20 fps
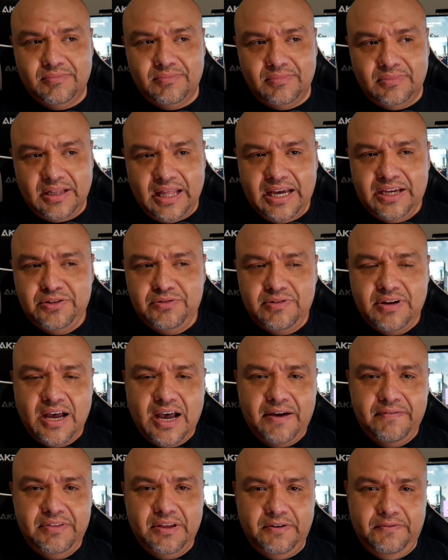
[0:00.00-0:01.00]
like to
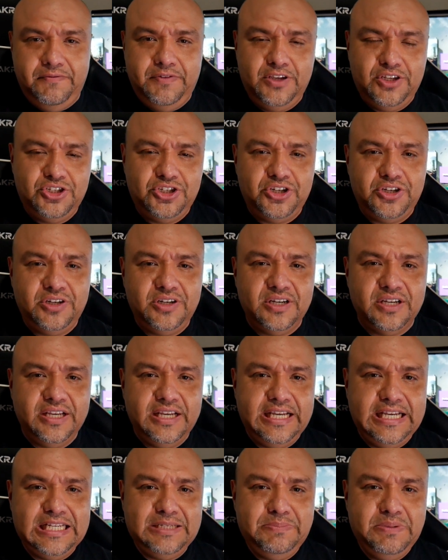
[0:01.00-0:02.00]
have that feature
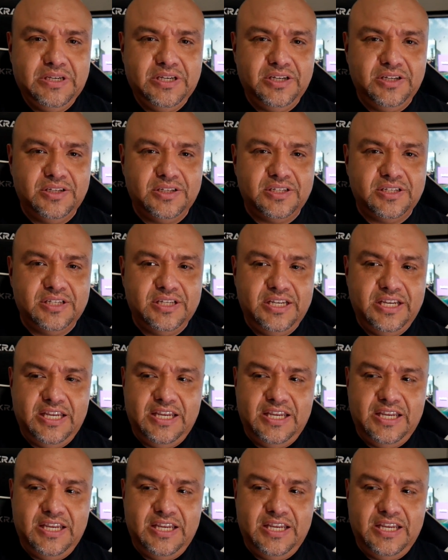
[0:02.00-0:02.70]
is because